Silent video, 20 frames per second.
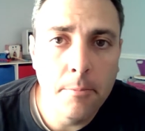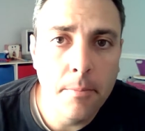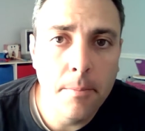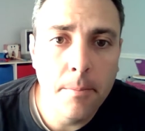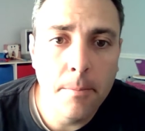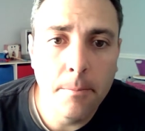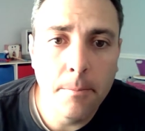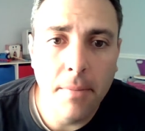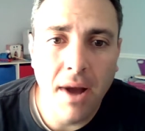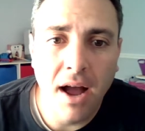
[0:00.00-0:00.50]

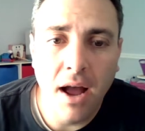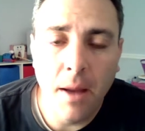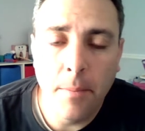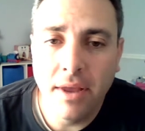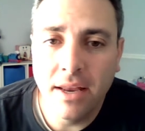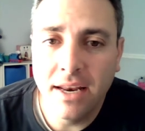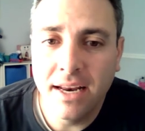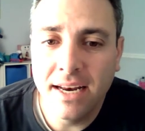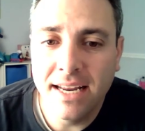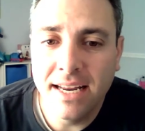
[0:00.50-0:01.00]
my
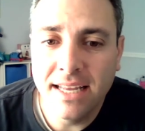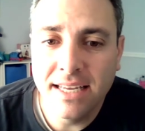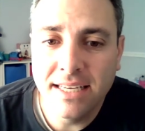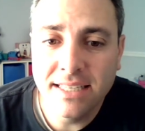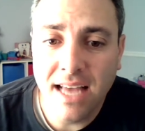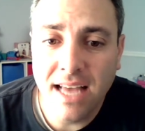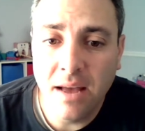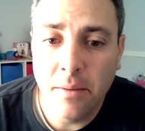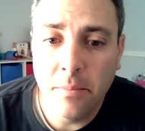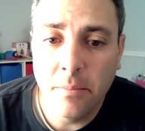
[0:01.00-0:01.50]
opinion is
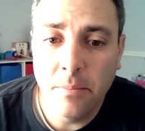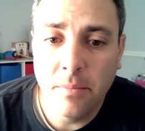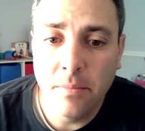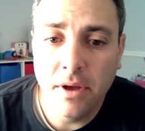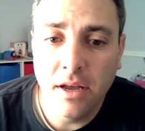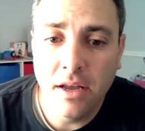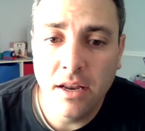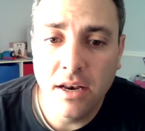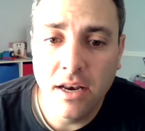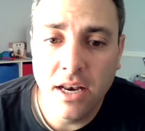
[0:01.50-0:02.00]
I'm
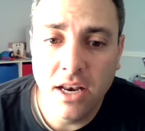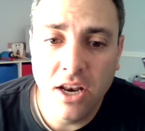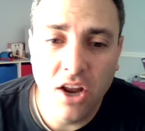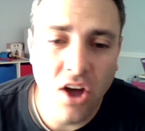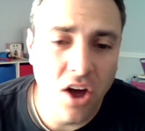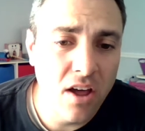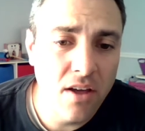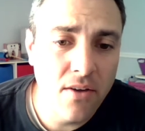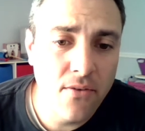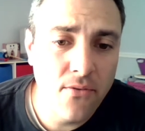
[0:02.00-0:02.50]

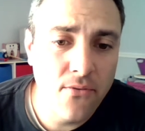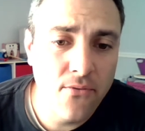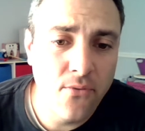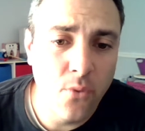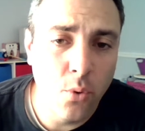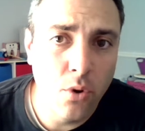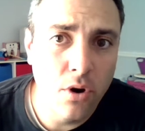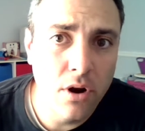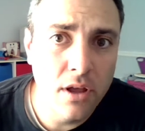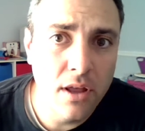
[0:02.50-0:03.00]
not
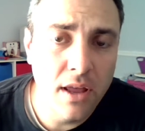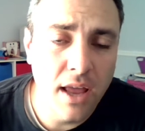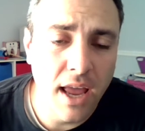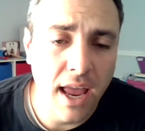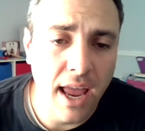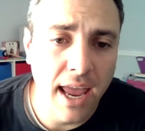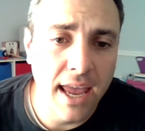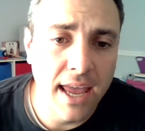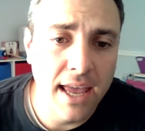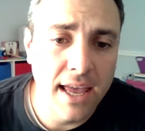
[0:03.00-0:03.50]
for it,
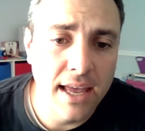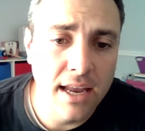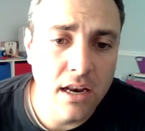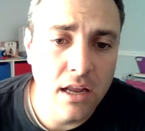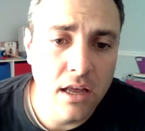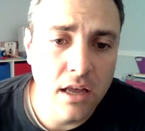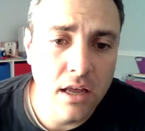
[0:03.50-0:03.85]
and